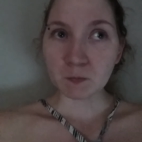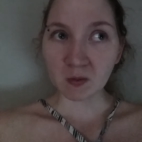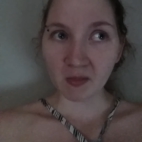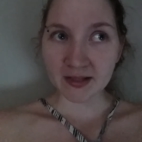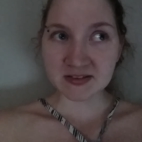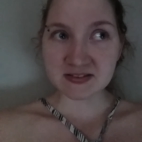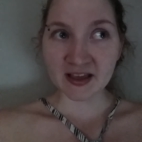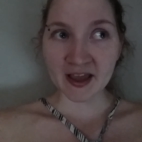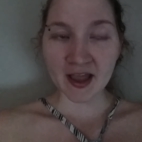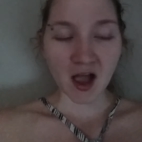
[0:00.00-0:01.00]
But let's
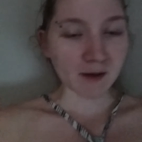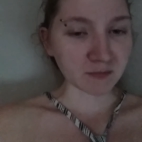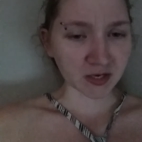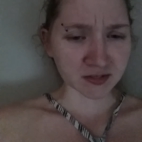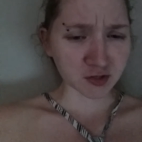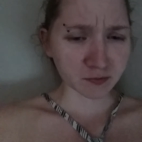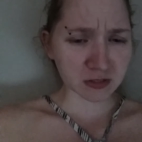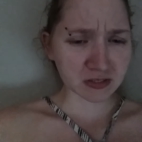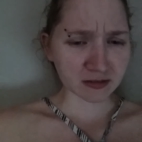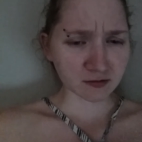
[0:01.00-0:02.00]
say I'm not
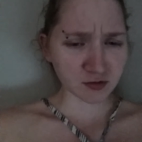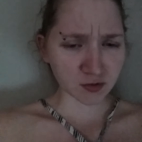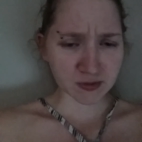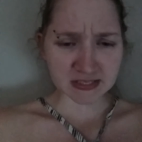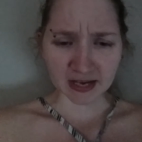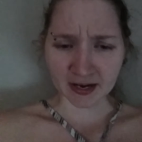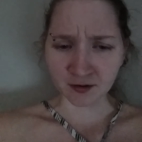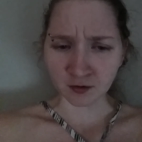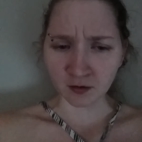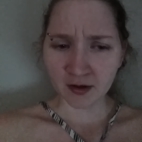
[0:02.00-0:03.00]
super
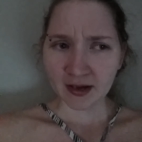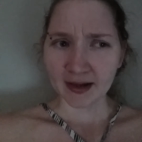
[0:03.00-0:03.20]
suicidal,